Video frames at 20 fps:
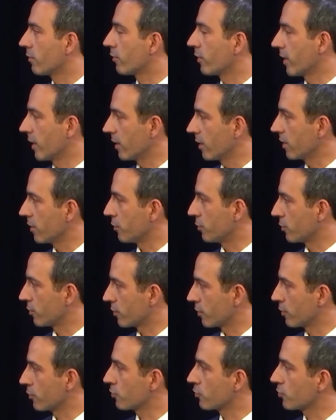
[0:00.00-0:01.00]
Rarely you
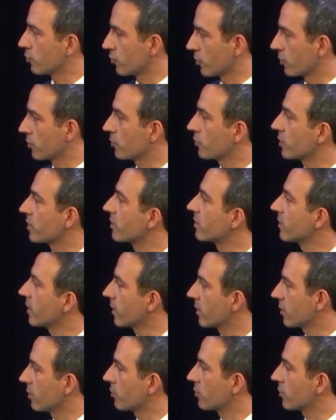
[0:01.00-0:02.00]
search just for the
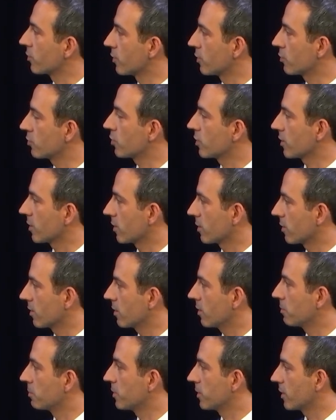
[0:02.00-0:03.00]
sake of searching and
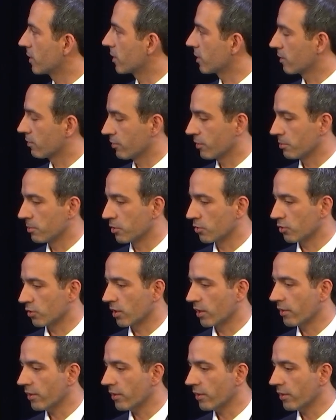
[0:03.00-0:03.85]
obtaining information.